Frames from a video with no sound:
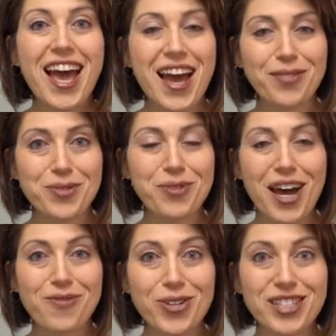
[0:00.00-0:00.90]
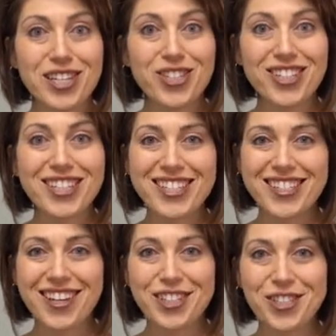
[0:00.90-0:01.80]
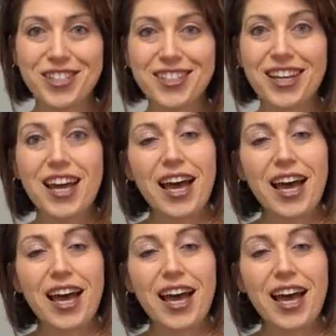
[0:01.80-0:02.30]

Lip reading: Have some conversation and discussion,